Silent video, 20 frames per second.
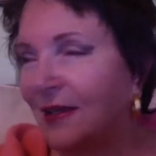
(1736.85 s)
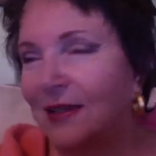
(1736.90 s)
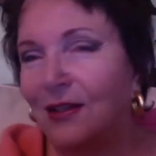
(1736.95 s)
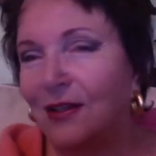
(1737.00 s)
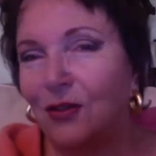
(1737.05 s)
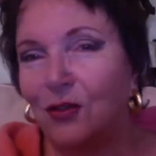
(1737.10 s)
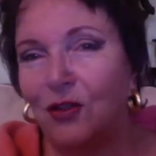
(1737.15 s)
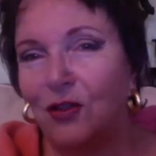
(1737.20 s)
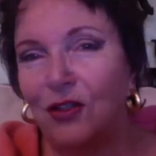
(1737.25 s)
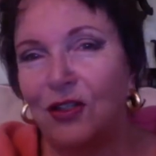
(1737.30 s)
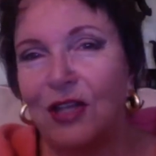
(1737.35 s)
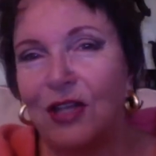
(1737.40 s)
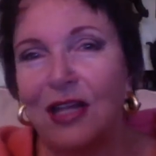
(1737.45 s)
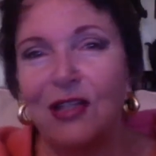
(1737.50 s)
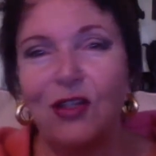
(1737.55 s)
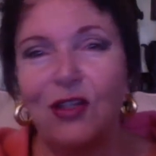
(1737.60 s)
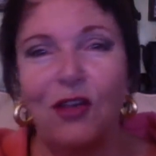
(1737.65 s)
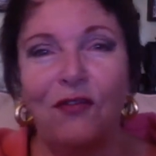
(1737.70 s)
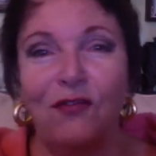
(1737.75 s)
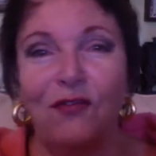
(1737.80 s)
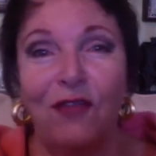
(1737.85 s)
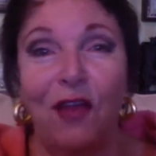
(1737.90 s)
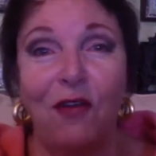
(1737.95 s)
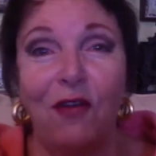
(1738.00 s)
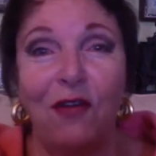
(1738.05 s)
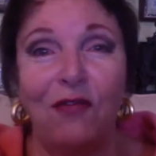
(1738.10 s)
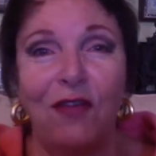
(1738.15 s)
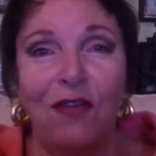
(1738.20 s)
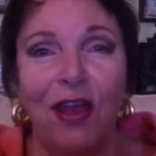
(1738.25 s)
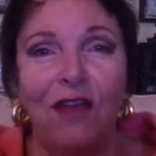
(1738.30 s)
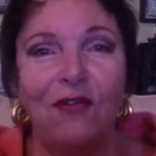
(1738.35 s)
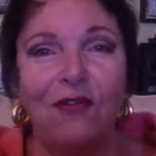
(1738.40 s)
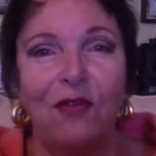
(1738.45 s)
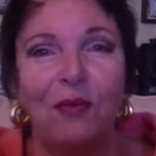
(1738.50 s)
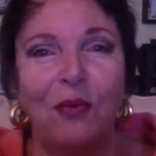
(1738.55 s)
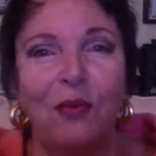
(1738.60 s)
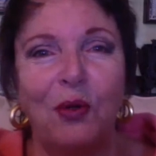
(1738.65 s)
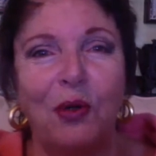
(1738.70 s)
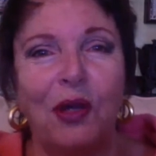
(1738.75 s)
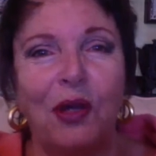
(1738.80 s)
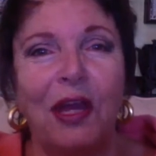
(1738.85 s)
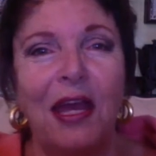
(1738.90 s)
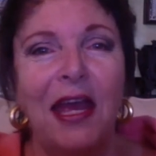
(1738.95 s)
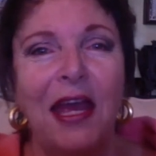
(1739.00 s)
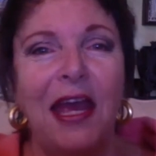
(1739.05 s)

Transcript: Yeah. That's her very favorite book.